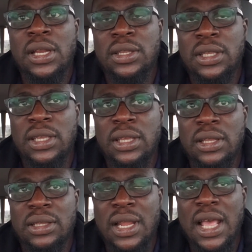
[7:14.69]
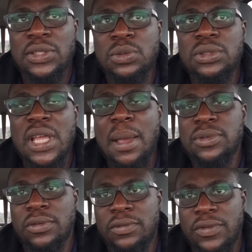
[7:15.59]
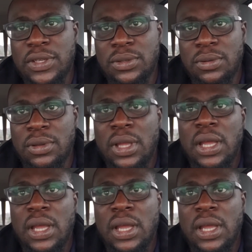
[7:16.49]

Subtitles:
the last two types of investor,